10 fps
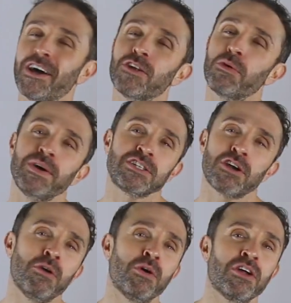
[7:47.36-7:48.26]
I'd always
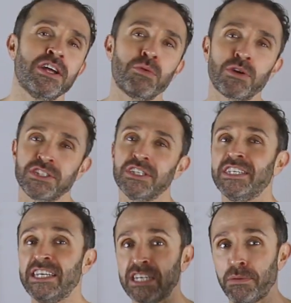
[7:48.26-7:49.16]
go early to watch the
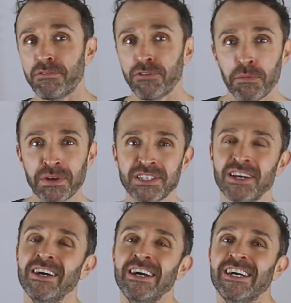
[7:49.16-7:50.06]
DJ before me
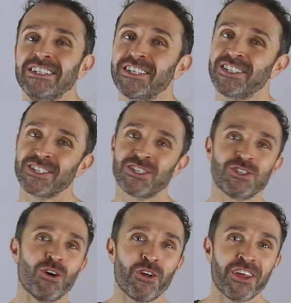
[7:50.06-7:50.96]
to just
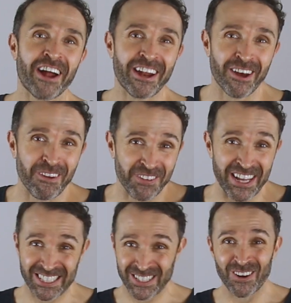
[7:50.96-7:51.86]
assure that I don't
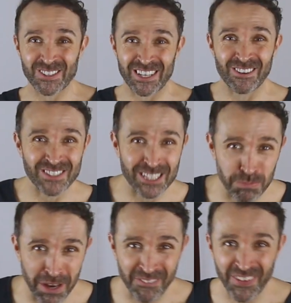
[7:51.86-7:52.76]
play songs that have just
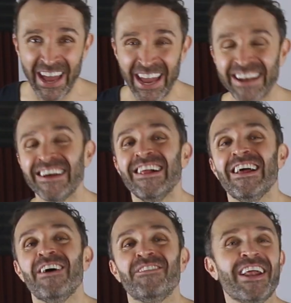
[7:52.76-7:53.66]
been played.
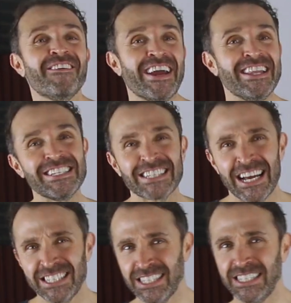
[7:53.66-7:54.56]
But anyway, in this
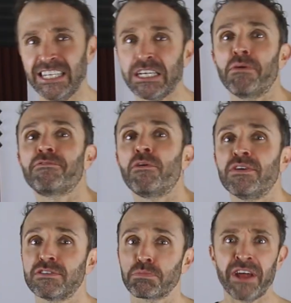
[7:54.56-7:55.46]
case, the DJ before
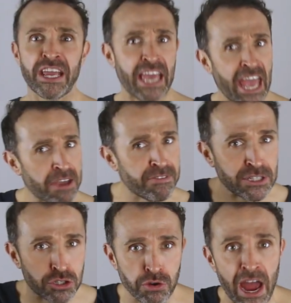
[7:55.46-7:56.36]
me was playing
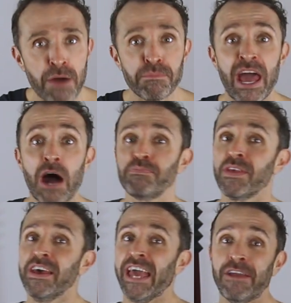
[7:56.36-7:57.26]
heavy trap. Now,
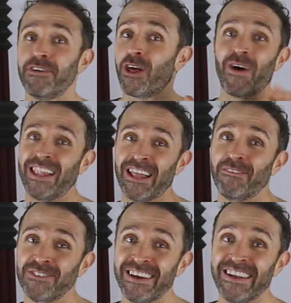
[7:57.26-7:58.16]
even though I
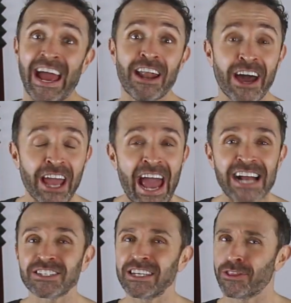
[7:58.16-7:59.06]
loved it, and I
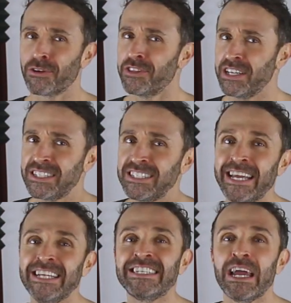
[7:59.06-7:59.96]
actually thought this
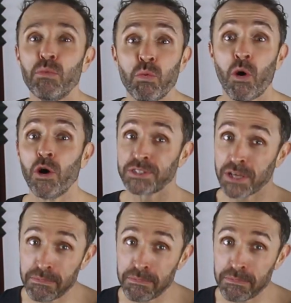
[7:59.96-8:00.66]
DJ was